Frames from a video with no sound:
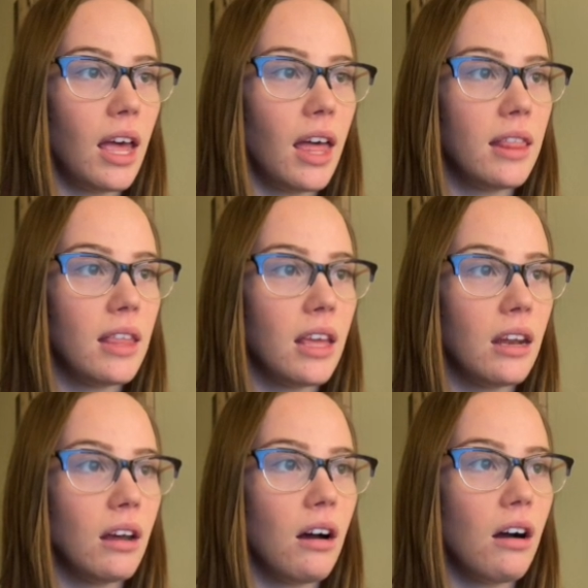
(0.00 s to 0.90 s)
And
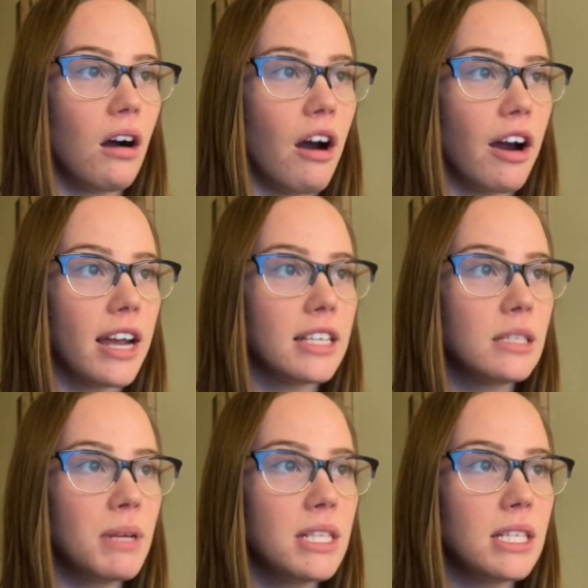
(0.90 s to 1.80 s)
then our
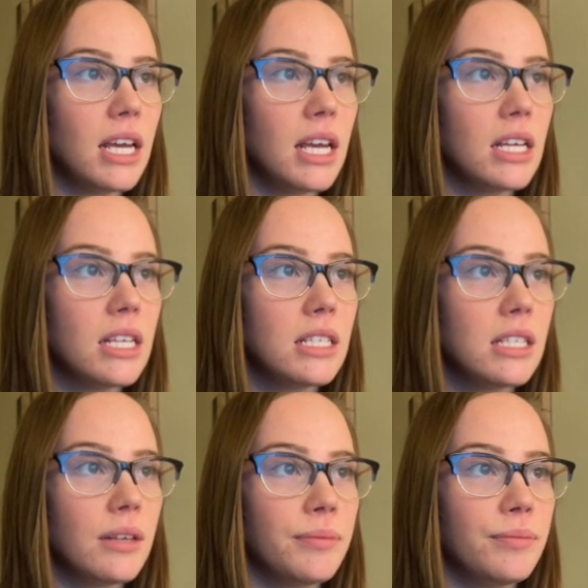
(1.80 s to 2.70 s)
expenses,
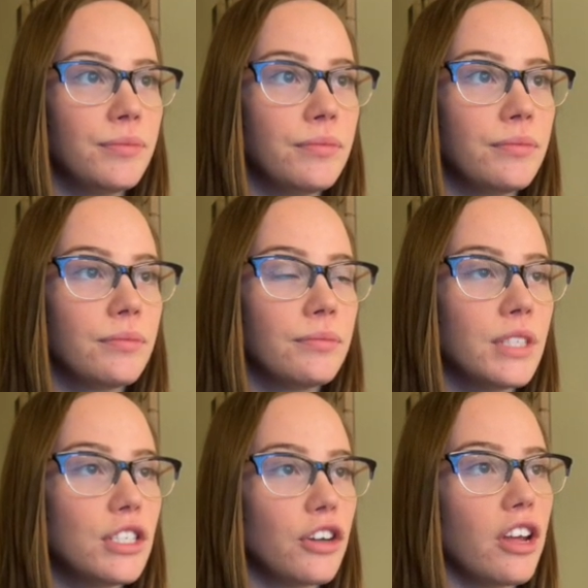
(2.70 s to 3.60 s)

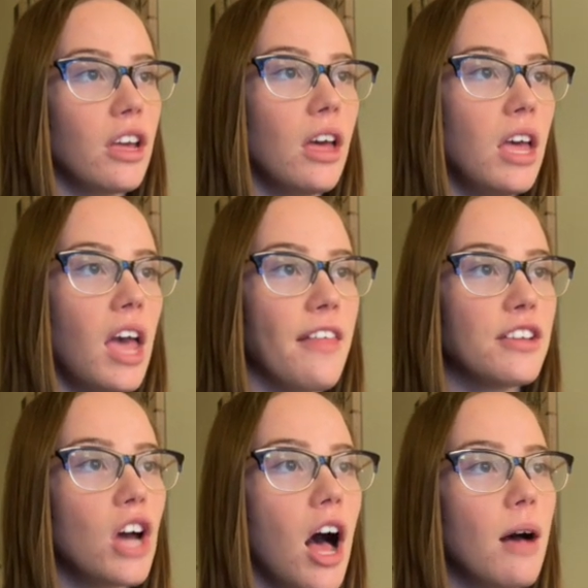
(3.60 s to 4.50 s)
starting at the
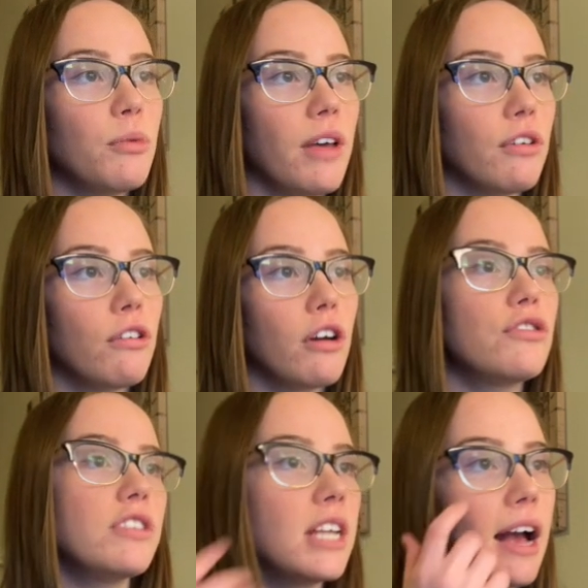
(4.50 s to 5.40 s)
top, we have
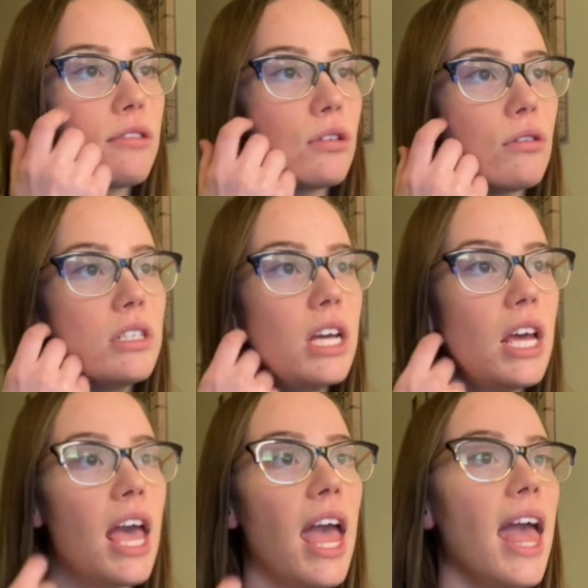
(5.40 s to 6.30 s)
groceries and household,
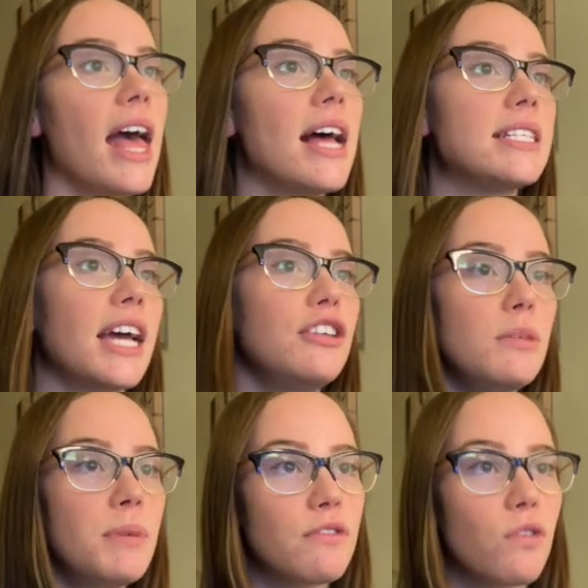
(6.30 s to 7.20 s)
and I used to
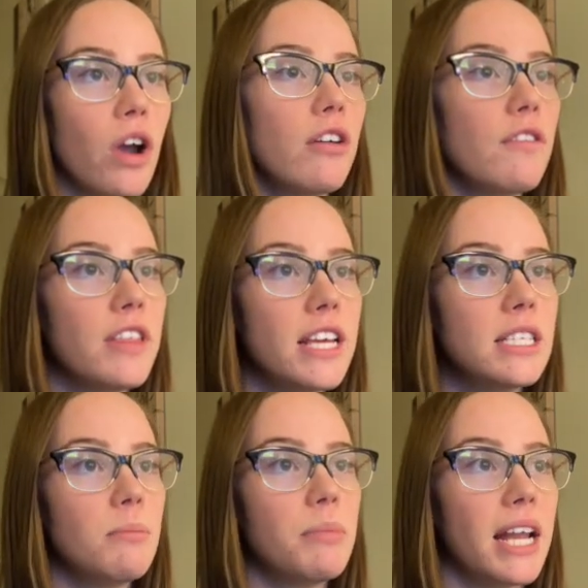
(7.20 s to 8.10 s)
budget $400 for
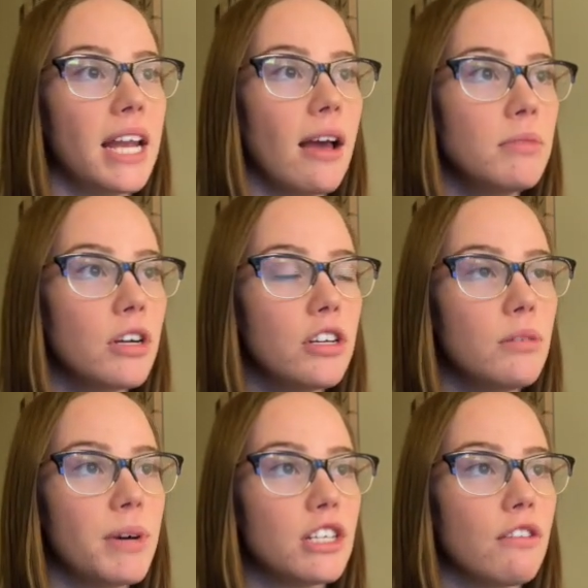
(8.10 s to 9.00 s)
this, but now I'm starting to
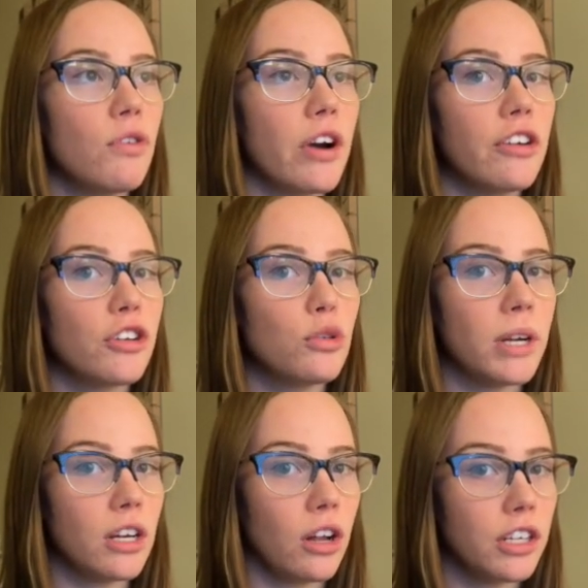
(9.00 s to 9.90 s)
budget
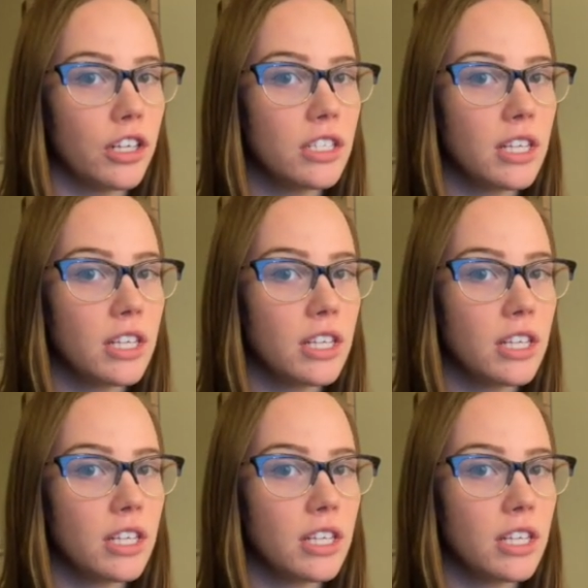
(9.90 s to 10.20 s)
$420,